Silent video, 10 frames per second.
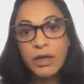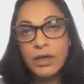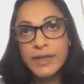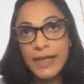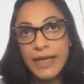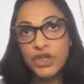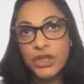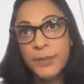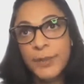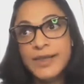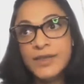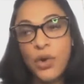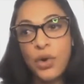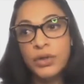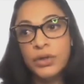selection depends
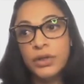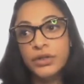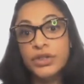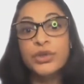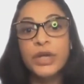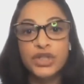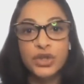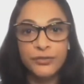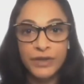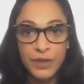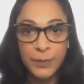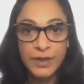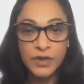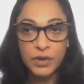on the duration of the event.